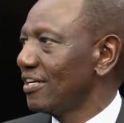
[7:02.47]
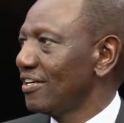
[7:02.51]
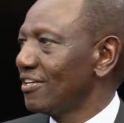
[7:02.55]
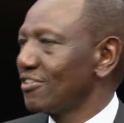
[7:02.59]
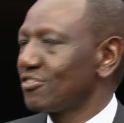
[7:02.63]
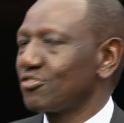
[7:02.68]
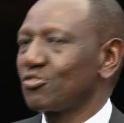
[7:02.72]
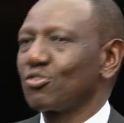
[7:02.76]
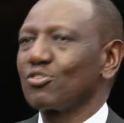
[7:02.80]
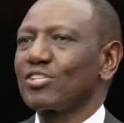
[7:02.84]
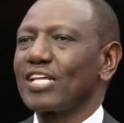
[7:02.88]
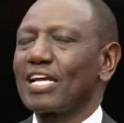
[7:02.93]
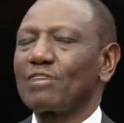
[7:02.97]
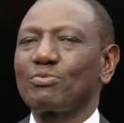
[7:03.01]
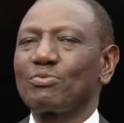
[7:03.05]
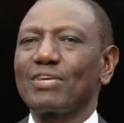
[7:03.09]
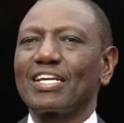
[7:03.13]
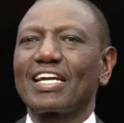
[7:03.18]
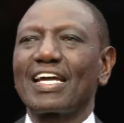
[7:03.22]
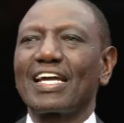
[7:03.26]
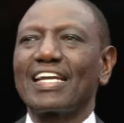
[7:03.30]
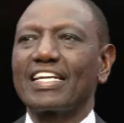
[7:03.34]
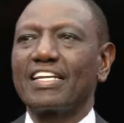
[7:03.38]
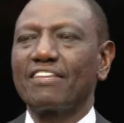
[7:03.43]
so that we
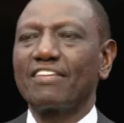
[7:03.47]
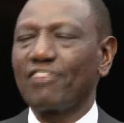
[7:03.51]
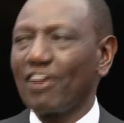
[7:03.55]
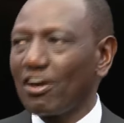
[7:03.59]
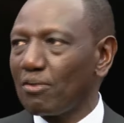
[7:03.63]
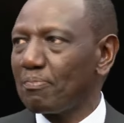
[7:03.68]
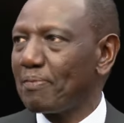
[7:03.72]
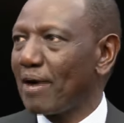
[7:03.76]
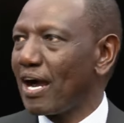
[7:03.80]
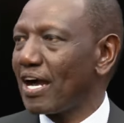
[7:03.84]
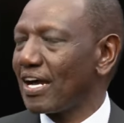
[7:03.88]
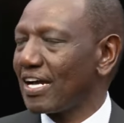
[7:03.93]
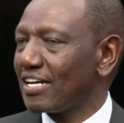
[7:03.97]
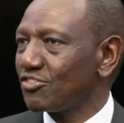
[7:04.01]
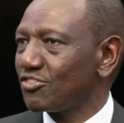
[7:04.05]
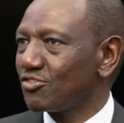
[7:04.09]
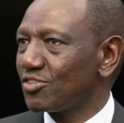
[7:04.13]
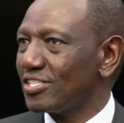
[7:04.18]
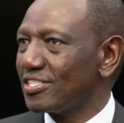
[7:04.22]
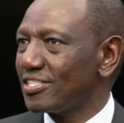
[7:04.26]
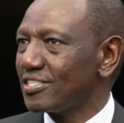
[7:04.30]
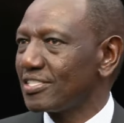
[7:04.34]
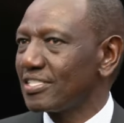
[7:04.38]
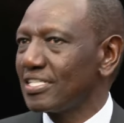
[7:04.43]
can develop our
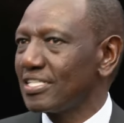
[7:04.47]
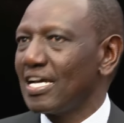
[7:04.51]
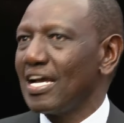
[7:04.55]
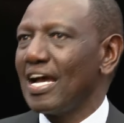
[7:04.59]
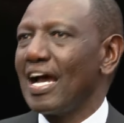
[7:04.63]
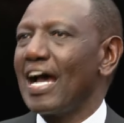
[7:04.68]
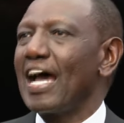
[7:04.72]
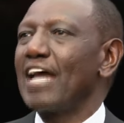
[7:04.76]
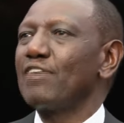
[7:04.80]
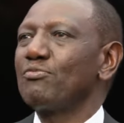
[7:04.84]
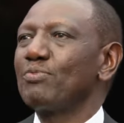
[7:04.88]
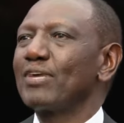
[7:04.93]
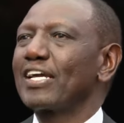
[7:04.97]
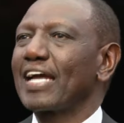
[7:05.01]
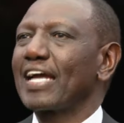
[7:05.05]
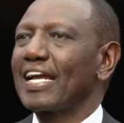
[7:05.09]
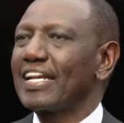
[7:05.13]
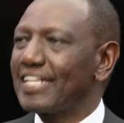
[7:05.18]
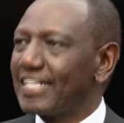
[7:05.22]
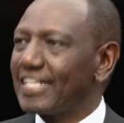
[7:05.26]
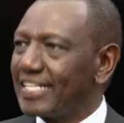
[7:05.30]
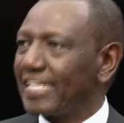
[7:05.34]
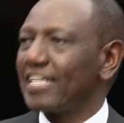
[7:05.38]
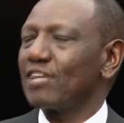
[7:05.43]
countries and we
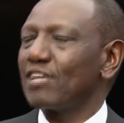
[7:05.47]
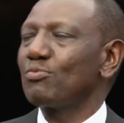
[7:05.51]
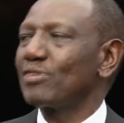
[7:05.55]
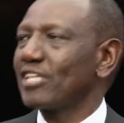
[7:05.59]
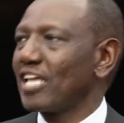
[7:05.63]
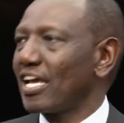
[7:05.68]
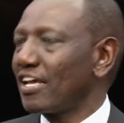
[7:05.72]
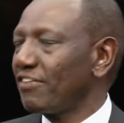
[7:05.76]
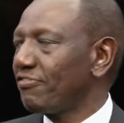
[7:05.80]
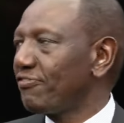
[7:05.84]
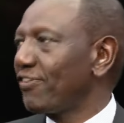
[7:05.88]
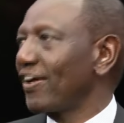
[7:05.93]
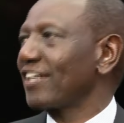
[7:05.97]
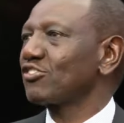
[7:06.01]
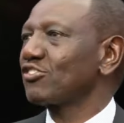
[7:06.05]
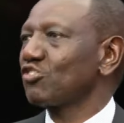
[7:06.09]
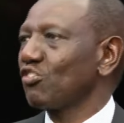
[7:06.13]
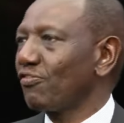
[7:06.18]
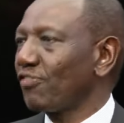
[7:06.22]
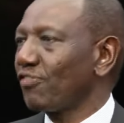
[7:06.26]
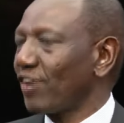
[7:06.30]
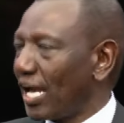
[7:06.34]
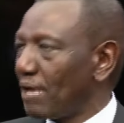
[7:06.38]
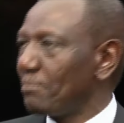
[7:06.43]
can deal with the effects
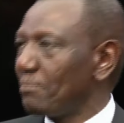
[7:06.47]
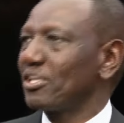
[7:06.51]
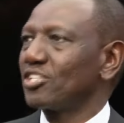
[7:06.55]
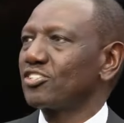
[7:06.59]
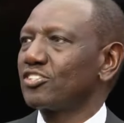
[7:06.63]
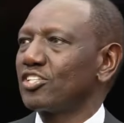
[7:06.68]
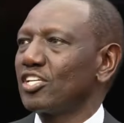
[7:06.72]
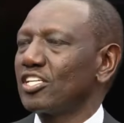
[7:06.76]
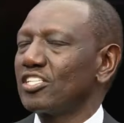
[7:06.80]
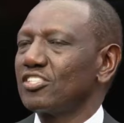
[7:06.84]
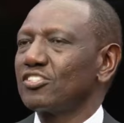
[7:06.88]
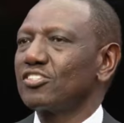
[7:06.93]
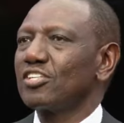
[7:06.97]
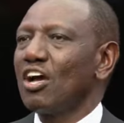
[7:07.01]
of climate change,